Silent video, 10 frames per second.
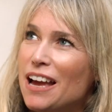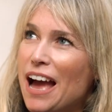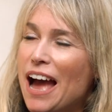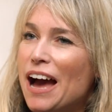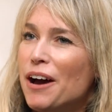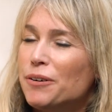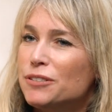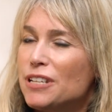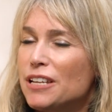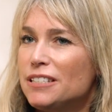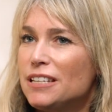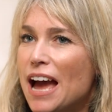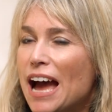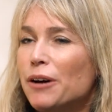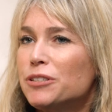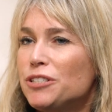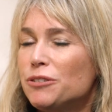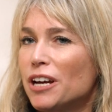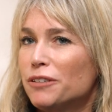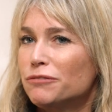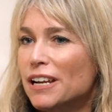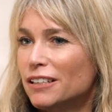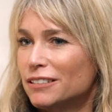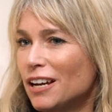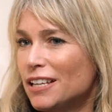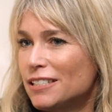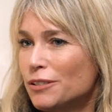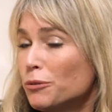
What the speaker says: how did you kind of recognize,